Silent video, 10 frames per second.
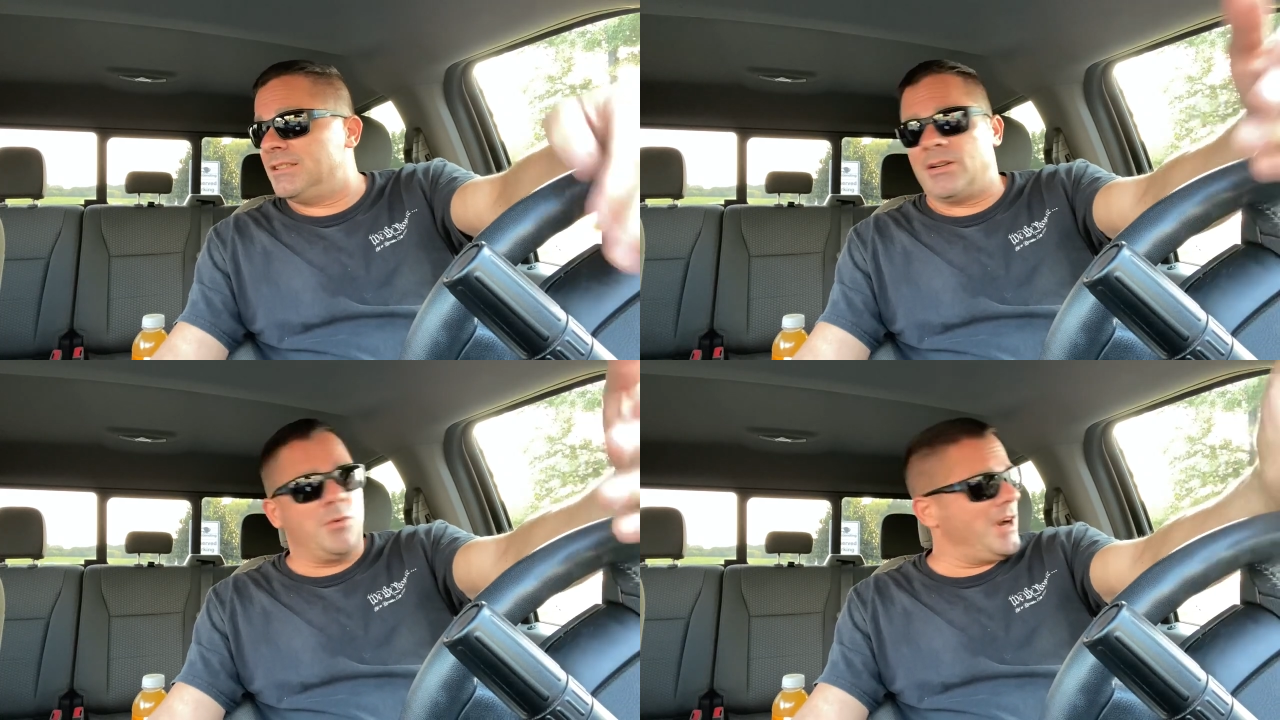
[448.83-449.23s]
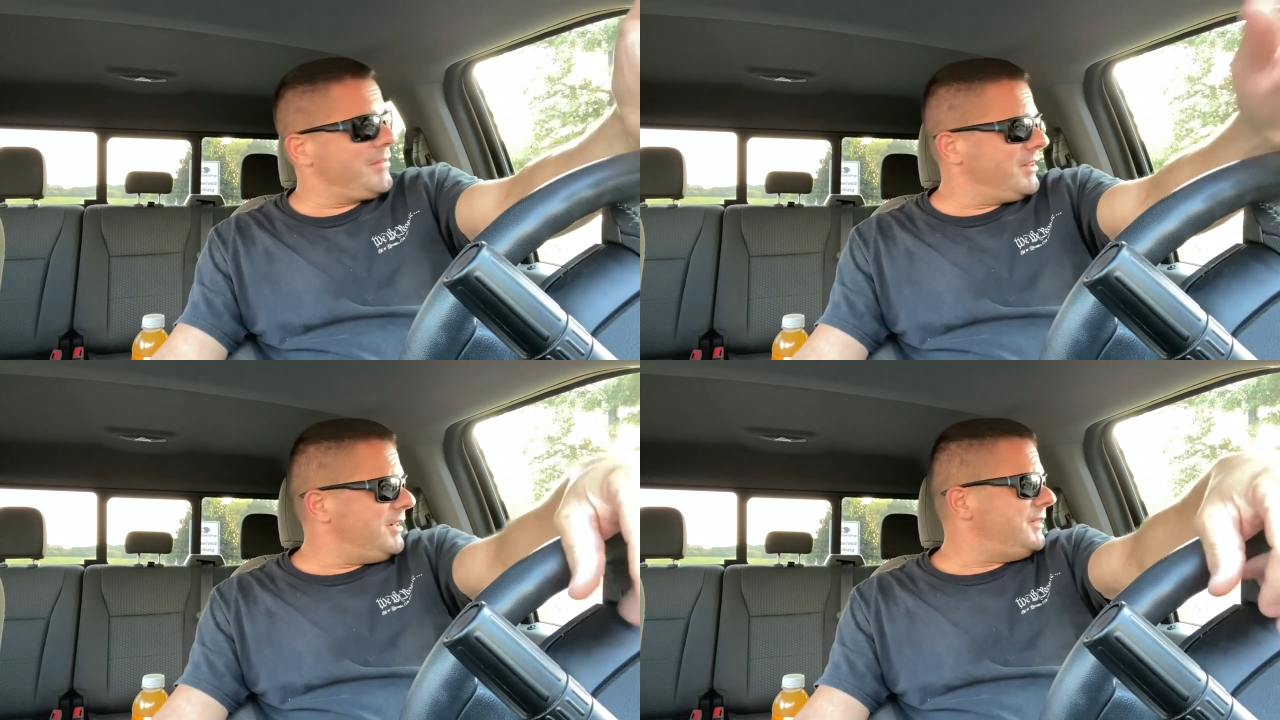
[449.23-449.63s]

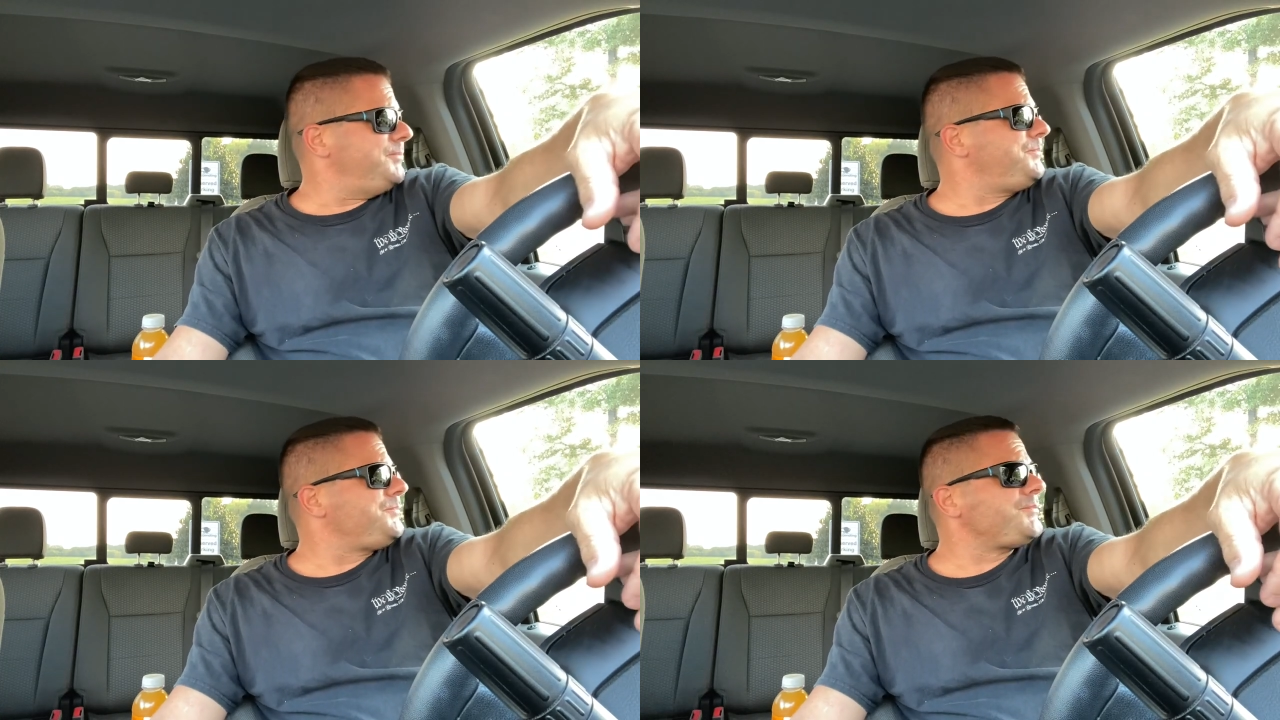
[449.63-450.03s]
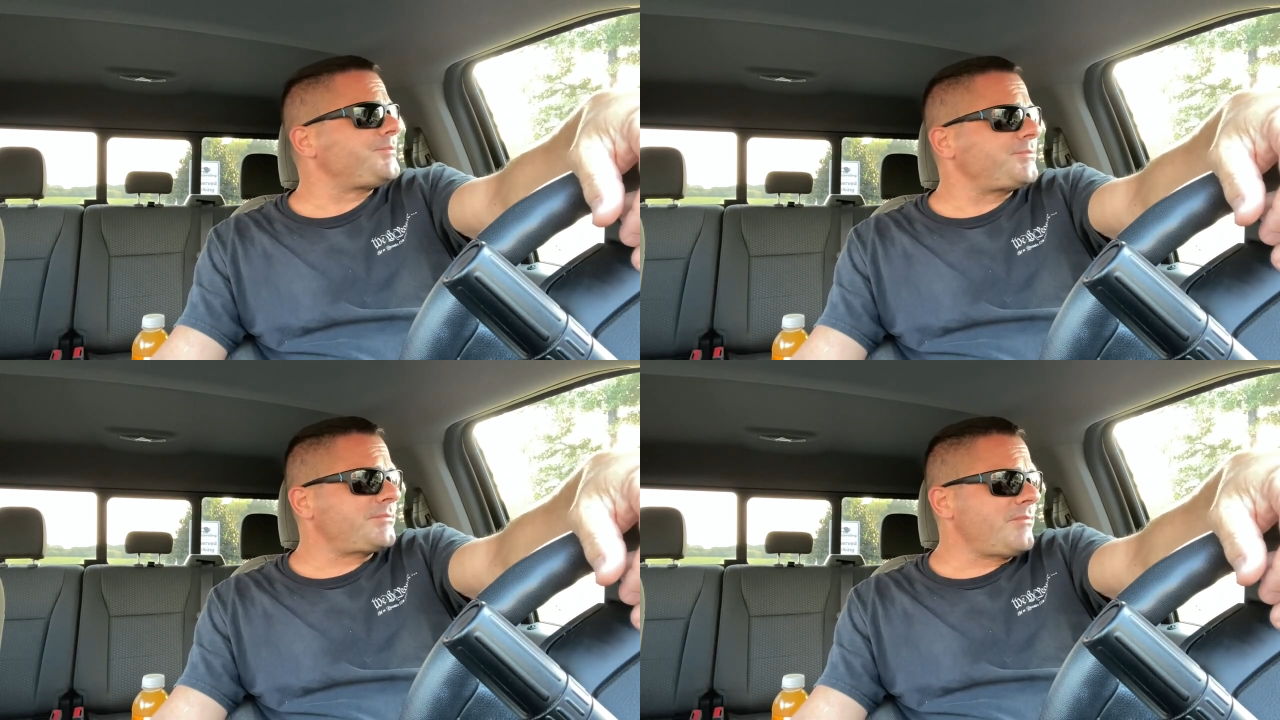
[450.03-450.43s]
whatever the
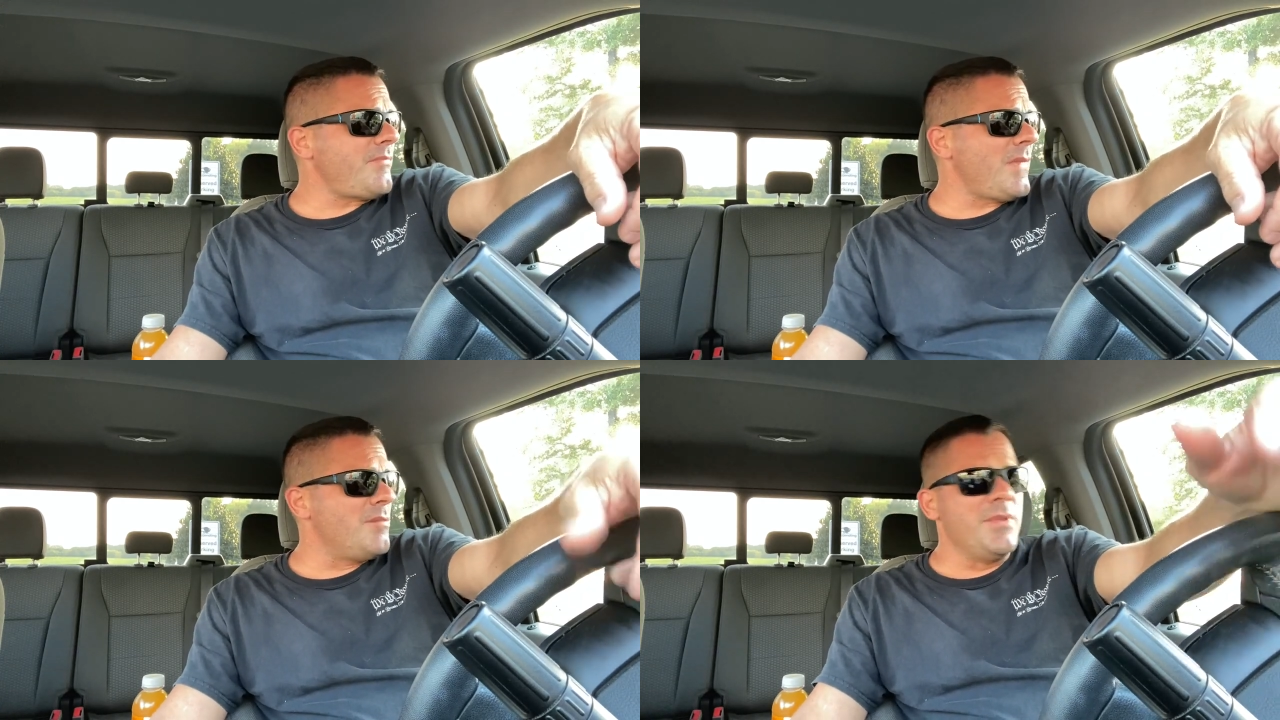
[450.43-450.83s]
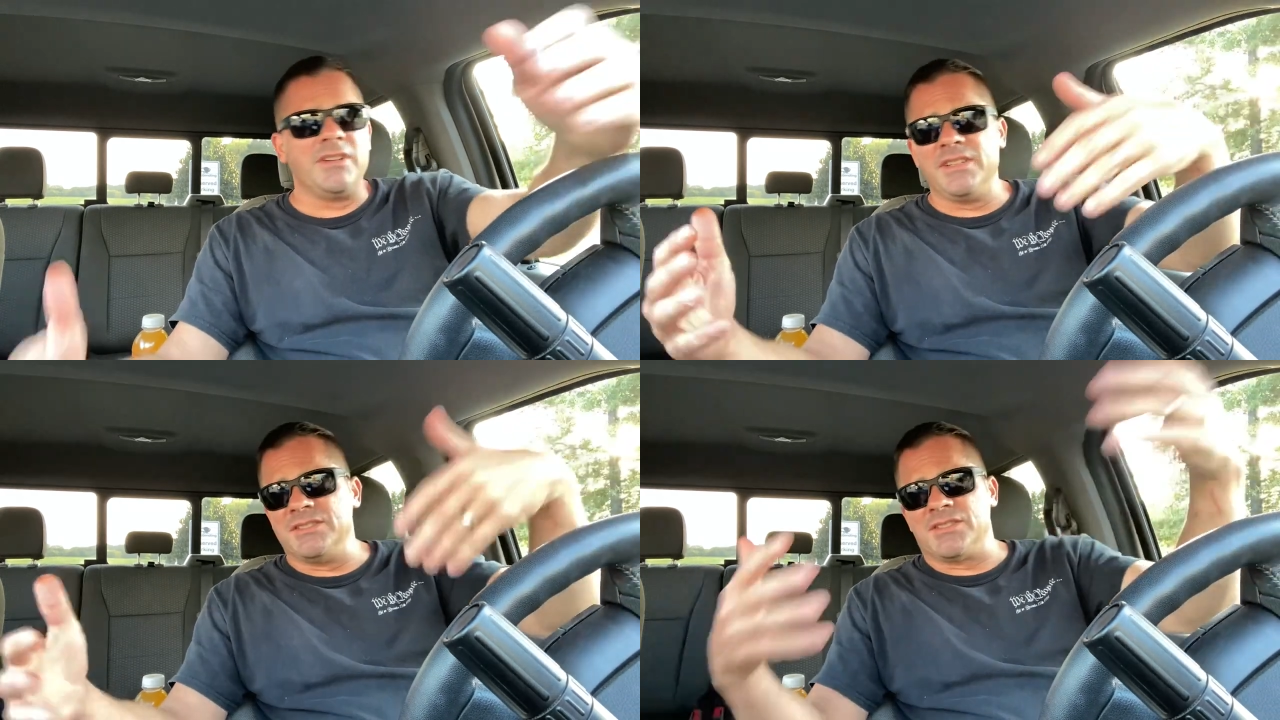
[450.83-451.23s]

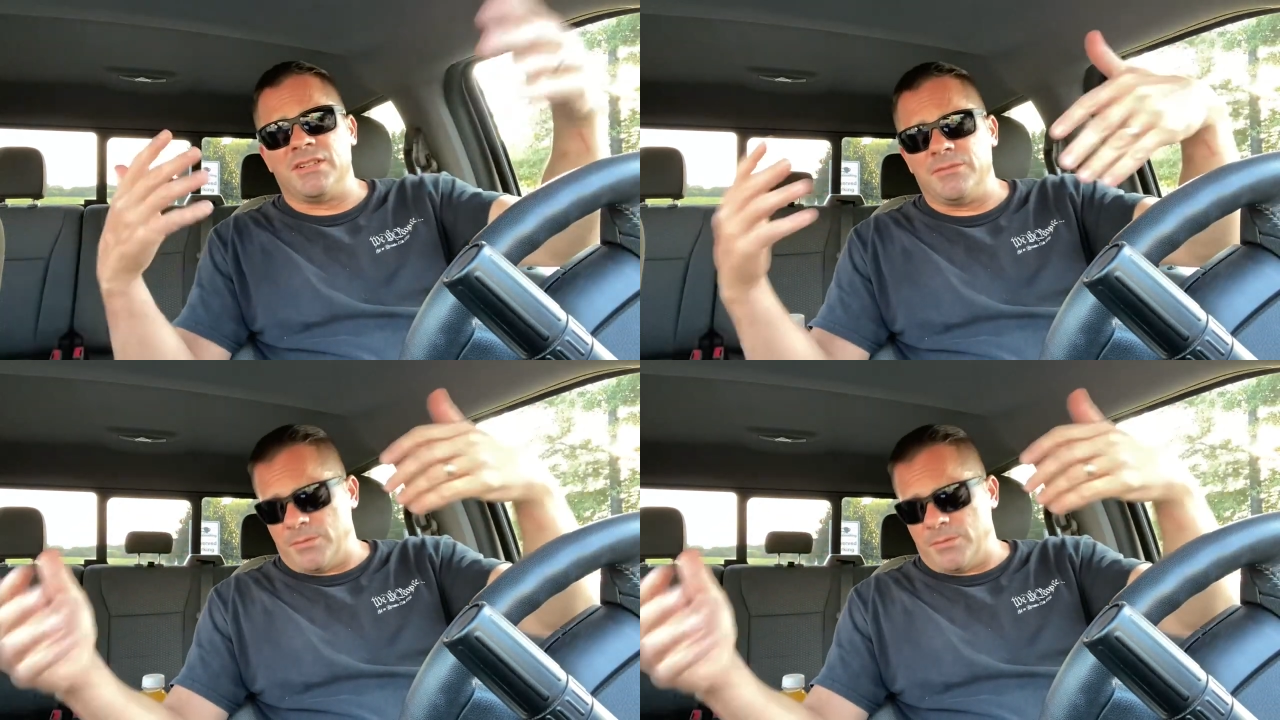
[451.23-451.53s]
millions of,